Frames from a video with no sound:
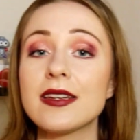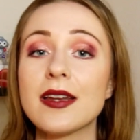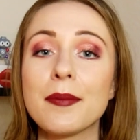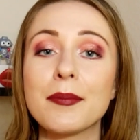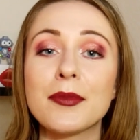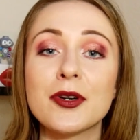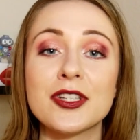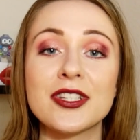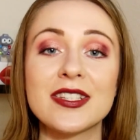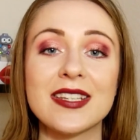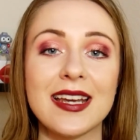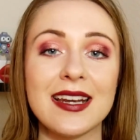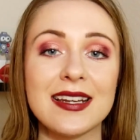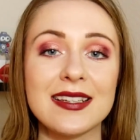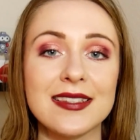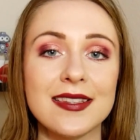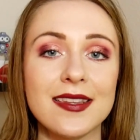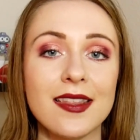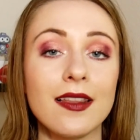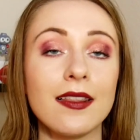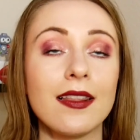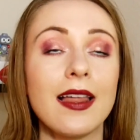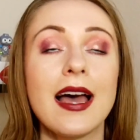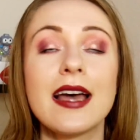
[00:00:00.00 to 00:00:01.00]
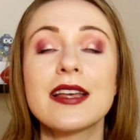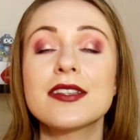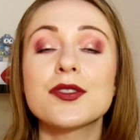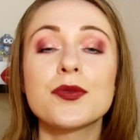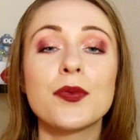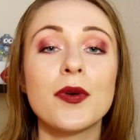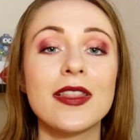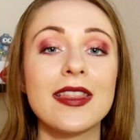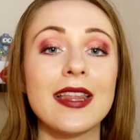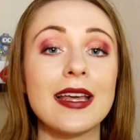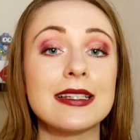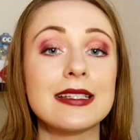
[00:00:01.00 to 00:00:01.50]
number 6, the last
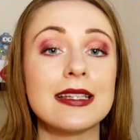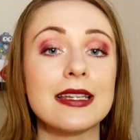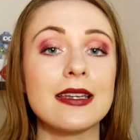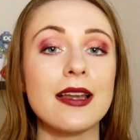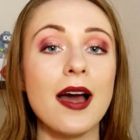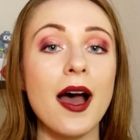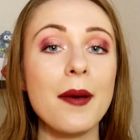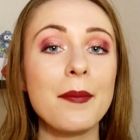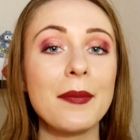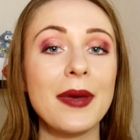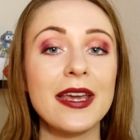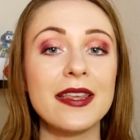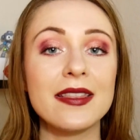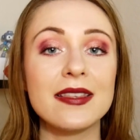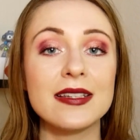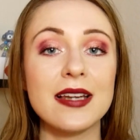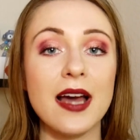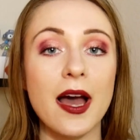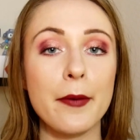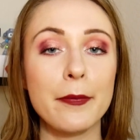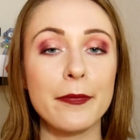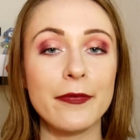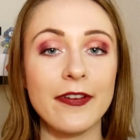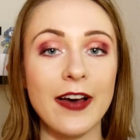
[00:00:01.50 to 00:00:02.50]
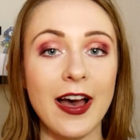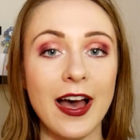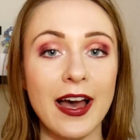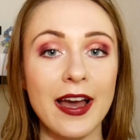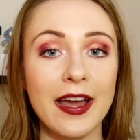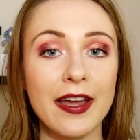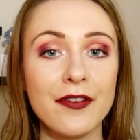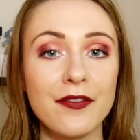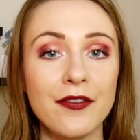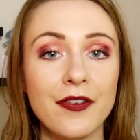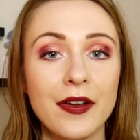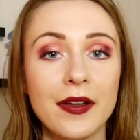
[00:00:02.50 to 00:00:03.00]
one that did not make the top
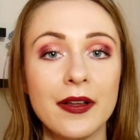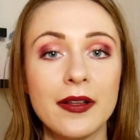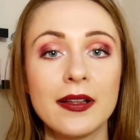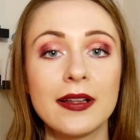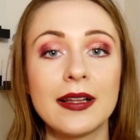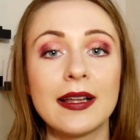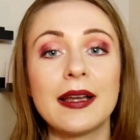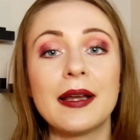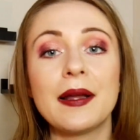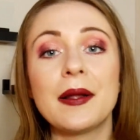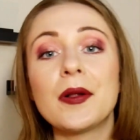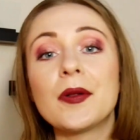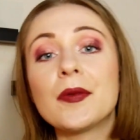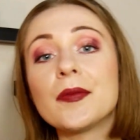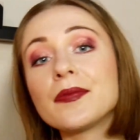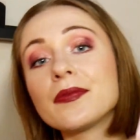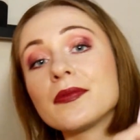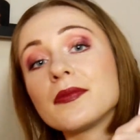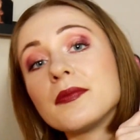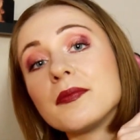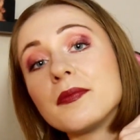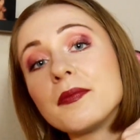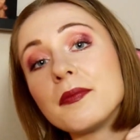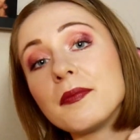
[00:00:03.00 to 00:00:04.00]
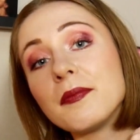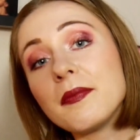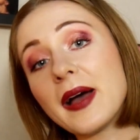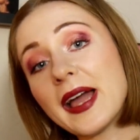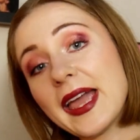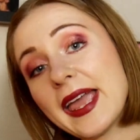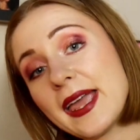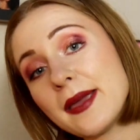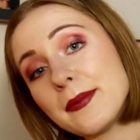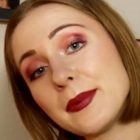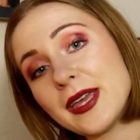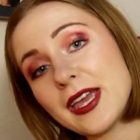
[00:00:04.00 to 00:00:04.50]
5, my
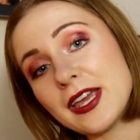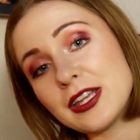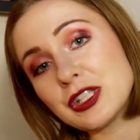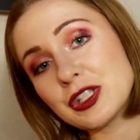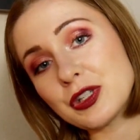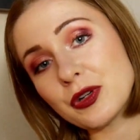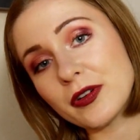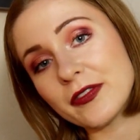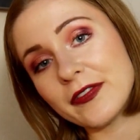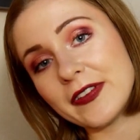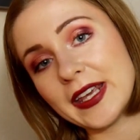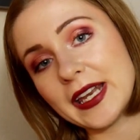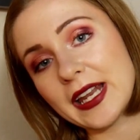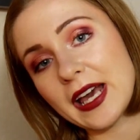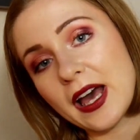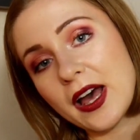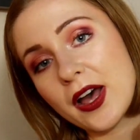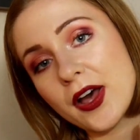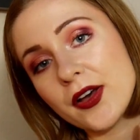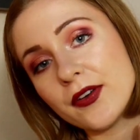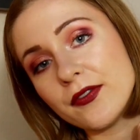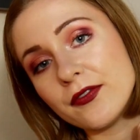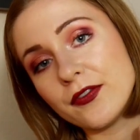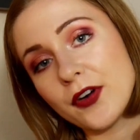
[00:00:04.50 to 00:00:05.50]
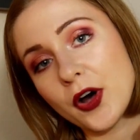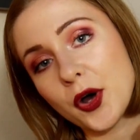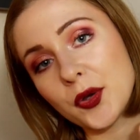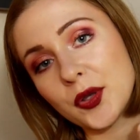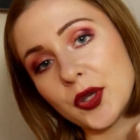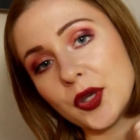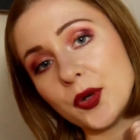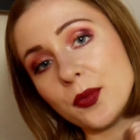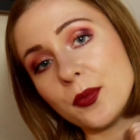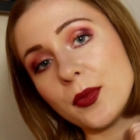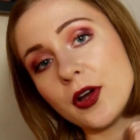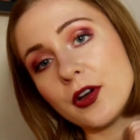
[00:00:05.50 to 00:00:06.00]
ABH Norvina
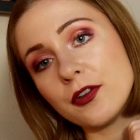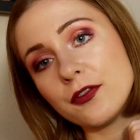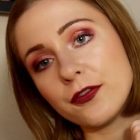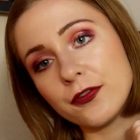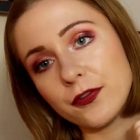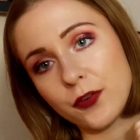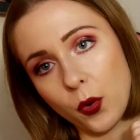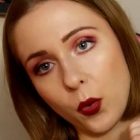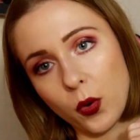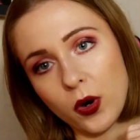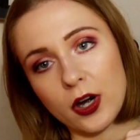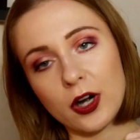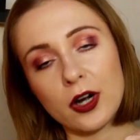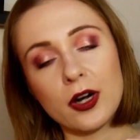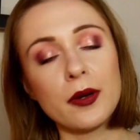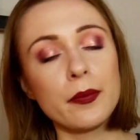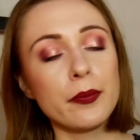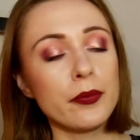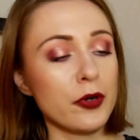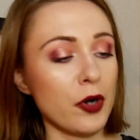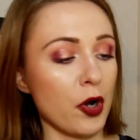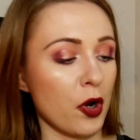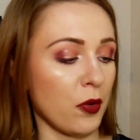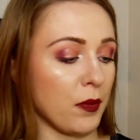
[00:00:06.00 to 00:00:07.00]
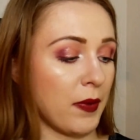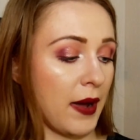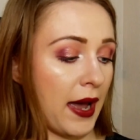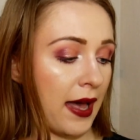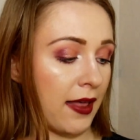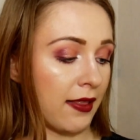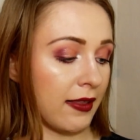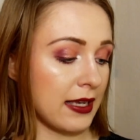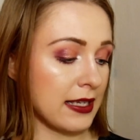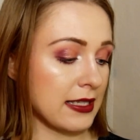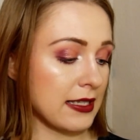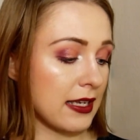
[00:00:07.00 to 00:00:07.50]
Volume 4 Pro
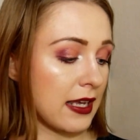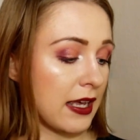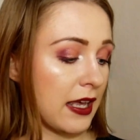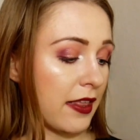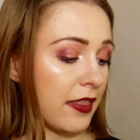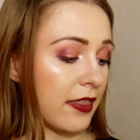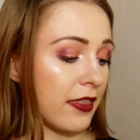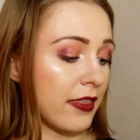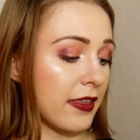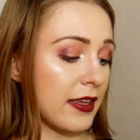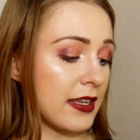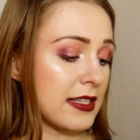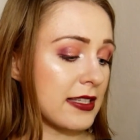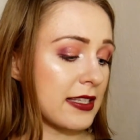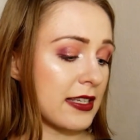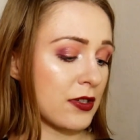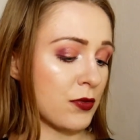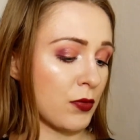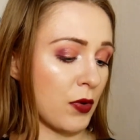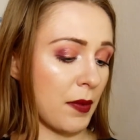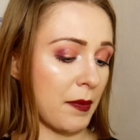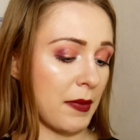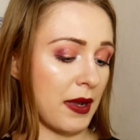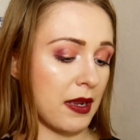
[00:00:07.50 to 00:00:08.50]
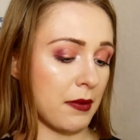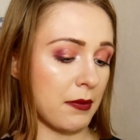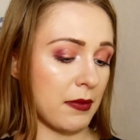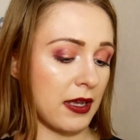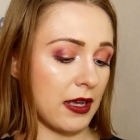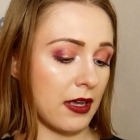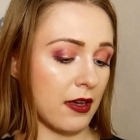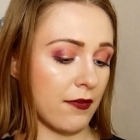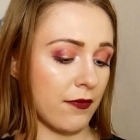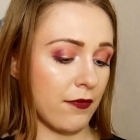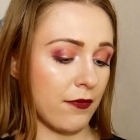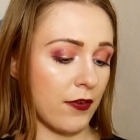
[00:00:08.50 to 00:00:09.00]
palette. This is what made
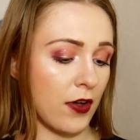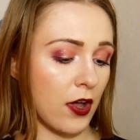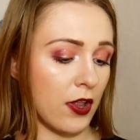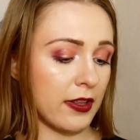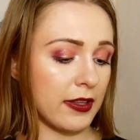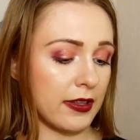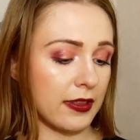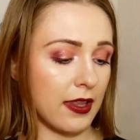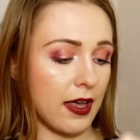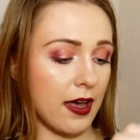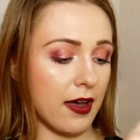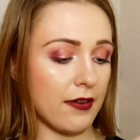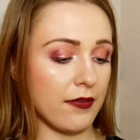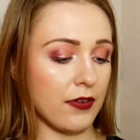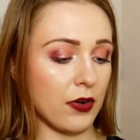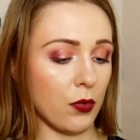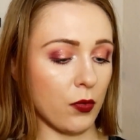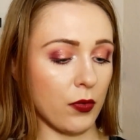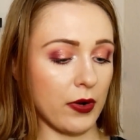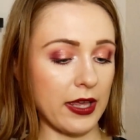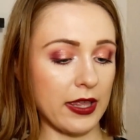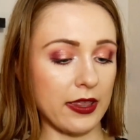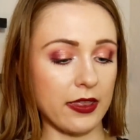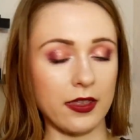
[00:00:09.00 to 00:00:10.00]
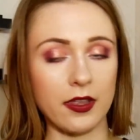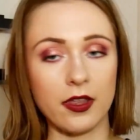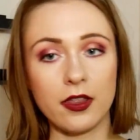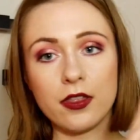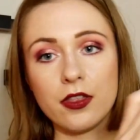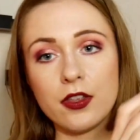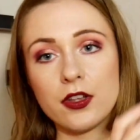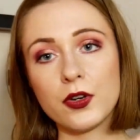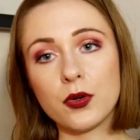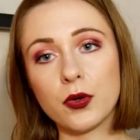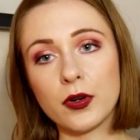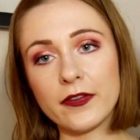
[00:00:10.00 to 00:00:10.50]
me fall in love with
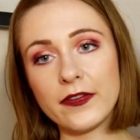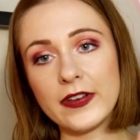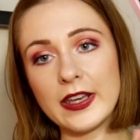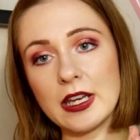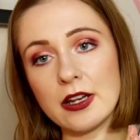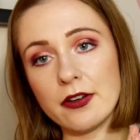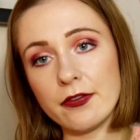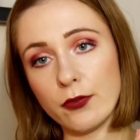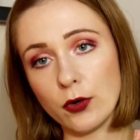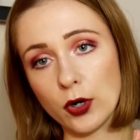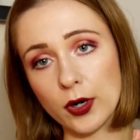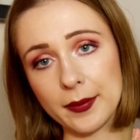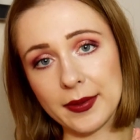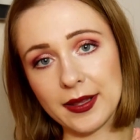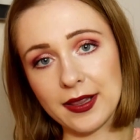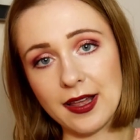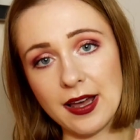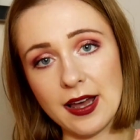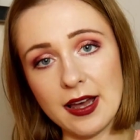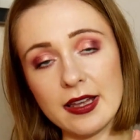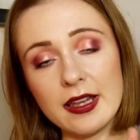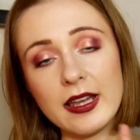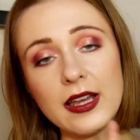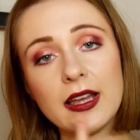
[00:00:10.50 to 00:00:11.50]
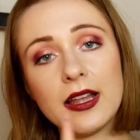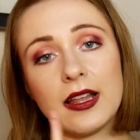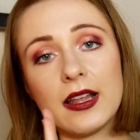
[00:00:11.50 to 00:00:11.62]
the Norvina formula.